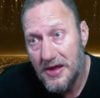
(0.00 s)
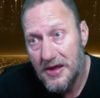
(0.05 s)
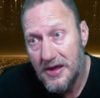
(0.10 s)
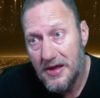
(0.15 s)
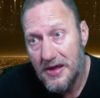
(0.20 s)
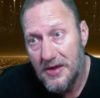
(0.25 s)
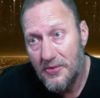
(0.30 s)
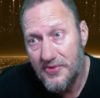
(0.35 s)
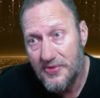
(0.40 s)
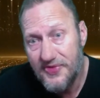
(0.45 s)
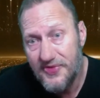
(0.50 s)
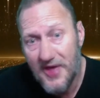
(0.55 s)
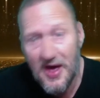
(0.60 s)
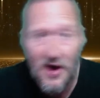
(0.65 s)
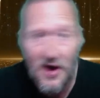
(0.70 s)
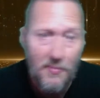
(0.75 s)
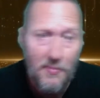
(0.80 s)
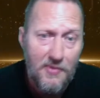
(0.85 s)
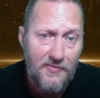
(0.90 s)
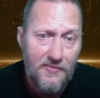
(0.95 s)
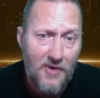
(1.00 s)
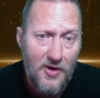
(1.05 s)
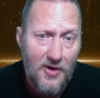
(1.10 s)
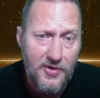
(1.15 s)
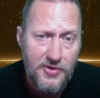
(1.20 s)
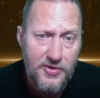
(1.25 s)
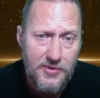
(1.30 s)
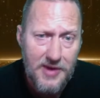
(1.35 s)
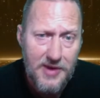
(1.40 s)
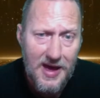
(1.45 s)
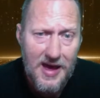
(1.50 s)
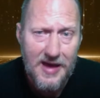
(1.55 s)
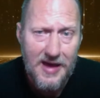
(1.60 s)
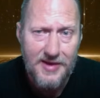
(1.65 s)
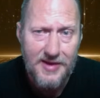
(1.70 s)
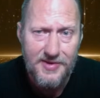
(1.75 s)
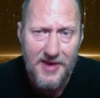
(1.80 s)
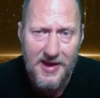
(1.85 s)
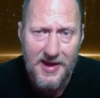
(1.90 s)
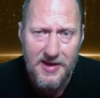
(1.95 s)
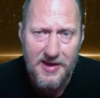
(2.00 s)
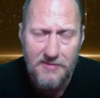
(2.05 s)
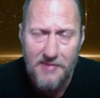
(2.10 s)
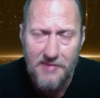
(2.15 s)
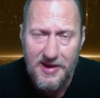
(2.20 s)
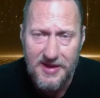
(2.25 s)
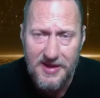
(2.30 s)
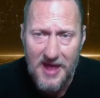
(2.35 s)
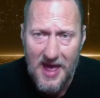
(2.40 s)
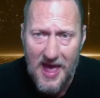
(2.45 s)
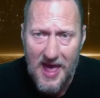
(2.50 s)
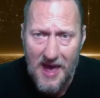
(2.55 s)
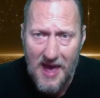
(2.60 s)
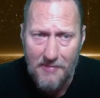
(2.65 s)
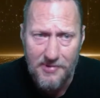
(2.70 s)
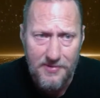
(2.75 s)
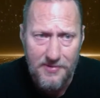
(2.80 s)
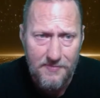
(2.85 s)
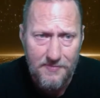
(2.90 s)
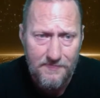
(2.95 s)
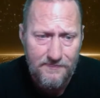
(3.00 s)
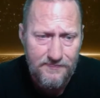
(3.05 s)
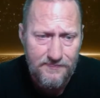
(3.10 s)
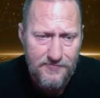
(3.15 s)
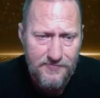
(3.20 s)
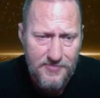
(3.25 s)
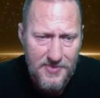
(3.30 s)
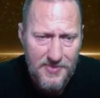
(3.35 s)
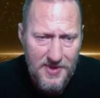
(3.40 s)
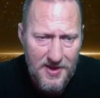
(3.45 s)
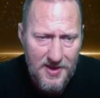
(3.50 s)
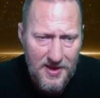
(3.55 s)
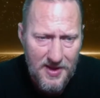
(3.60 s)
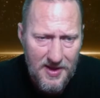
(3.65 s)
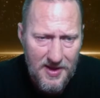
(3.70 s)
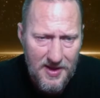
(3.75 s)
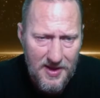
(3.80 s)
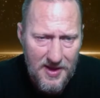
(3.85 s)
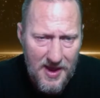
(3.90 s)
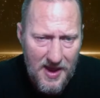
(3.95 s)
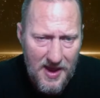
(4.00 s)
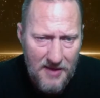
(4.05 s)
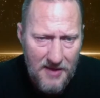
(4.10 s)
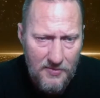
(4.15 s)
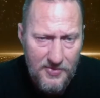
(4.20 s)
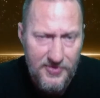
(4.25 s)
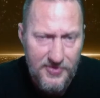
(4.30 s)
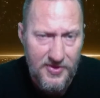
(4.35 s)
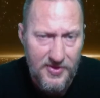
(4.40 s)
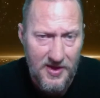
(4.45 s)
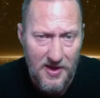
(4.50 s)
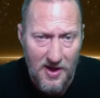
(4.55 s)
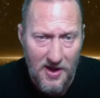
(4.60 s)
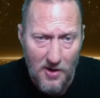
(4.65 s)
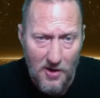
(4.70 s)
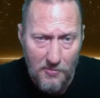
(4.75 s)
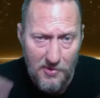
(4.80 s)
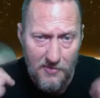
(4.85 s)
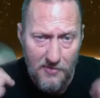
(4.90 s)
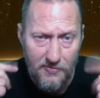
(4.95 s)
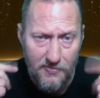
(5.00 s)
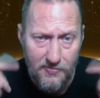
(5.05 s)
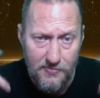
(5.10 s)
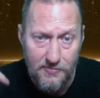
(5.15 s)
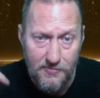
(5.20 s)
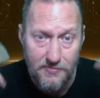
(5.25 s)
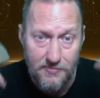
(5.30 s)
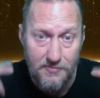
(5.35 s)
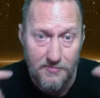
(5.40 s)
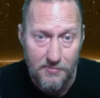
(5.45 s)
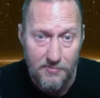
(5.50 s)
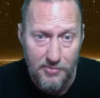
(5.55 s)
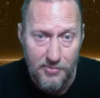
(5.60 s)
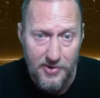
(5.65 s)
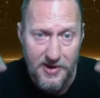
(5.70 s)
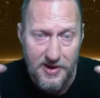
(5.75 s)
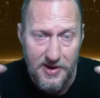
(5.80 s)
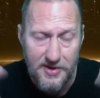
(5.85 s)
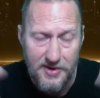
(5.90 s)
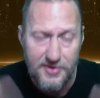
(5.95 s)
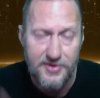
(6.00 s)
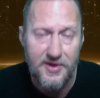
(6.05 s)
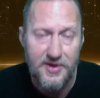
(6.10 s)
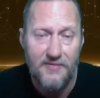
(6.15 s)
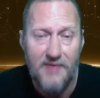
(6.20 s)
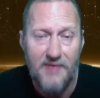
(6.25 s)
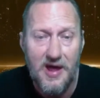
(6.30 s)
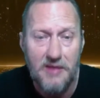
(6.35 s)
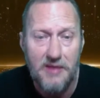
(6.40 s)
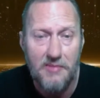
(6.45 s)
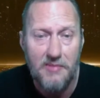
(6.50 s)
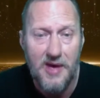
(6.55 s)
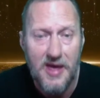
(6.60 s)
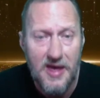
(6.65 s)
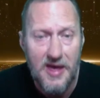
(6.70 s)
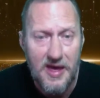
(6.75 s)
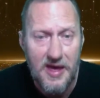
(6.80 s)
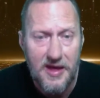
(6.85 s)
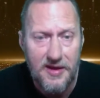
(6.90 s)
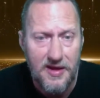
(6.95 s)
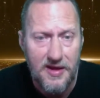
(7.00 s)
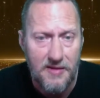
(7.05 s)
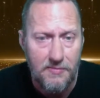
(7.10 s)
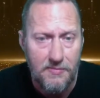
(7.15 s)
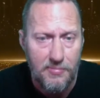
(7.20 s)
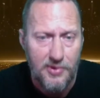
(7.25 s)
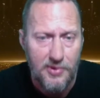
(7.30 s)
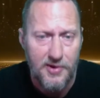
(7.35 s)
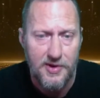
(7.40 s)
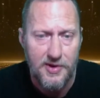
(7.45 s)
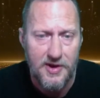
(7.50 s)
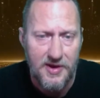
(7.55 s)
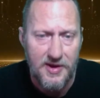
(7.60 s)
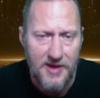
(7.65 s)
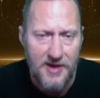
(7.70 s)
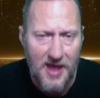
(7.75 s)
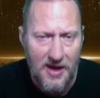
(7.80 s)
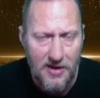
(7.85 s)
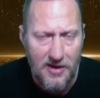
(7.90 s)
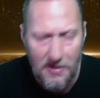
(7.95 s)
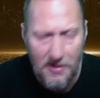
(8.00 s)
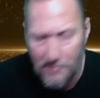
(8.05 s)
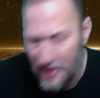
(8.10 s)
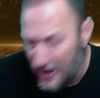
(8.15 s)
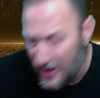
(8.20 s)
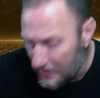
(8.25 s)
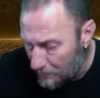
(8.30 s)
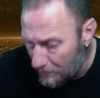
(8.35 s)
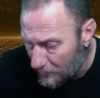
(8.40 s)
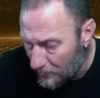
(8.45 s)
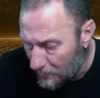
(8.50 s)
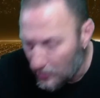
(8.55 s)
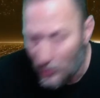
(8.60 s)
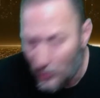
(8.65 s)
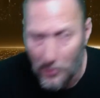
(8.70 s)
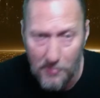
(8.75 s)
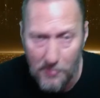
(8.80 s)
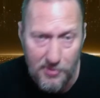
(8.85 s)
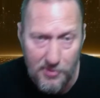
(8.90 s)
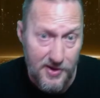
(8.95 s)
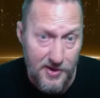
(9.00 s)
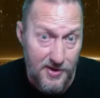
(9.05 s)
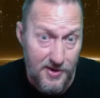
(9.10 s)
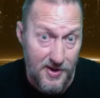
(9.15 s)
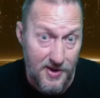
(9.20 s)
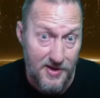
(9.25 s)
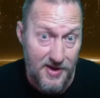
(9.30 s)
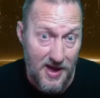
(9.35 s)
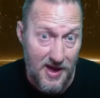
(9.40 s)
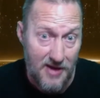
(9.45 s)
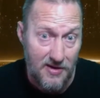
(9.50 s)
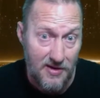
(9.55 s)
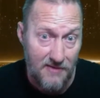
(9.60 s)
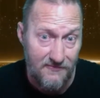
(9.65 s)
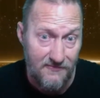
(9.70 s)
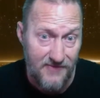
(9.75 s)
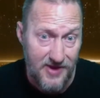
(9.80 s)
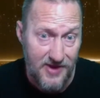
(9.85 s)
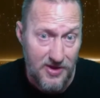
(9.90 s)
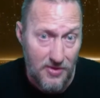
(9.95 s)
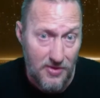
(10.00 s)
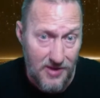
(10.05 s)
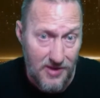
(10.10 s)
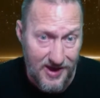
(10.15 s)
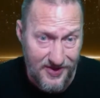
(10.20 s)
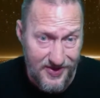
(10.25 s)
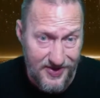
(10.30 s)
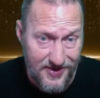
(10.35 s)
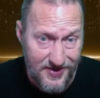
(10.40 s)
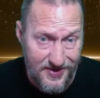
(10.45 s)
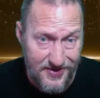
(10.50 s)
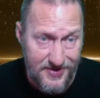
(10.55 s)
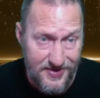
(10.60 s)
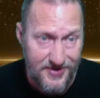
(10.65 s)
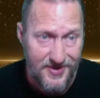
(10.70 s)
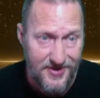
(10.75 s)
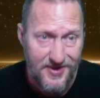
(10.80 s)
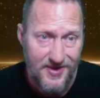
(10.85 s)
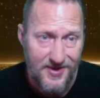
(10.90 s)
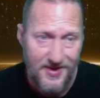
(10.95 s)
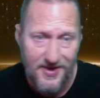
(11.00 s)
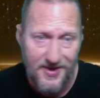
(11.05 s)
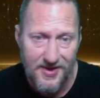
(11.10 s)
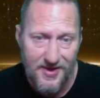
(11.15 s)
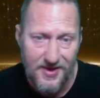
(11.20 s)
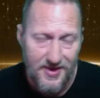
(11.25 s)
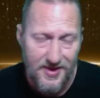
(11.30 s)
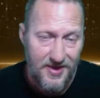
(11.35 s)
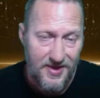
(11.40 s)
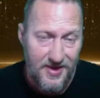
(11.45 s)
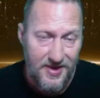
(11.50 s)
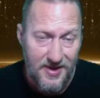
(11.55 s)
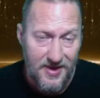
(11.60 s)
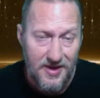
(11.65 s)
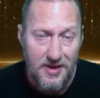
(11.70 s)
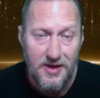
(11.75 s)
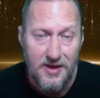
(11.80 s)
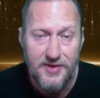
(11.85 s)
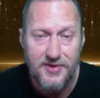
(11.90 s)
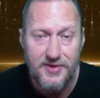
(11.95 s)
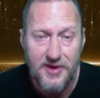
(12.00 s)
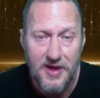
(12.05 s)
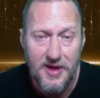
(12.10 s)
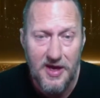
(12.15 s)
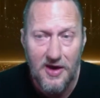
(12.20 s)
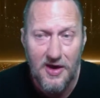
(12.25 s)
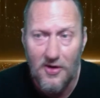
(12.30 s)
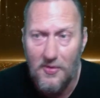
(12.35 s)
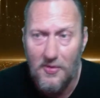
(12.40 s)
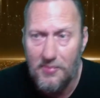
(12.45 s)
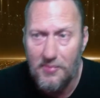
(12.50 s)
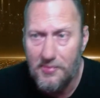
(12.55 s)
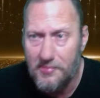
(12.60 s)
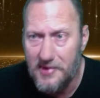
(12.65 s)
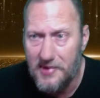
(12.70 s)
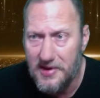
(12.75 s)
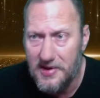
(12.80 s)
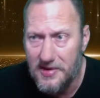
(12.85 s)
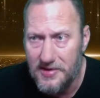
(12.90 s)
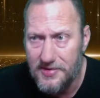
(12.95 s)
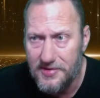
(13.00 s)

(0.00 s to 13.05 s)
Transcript: with the help of all you guys, I can make that happen. And with the help of bringing stuff out of my head and putting it down on paper or putting it down on video like this, it's going to help because